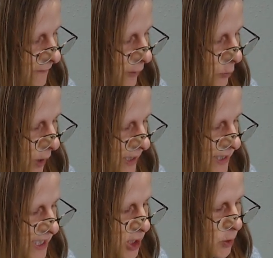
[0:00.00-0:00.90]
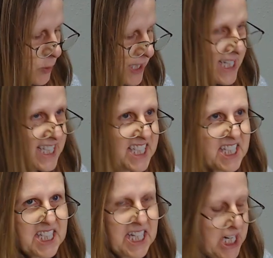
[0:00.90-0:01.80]
for one squeezed
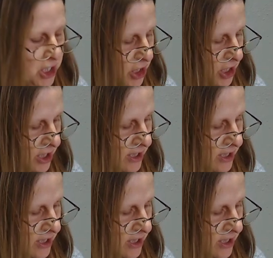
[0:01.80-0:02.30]
tear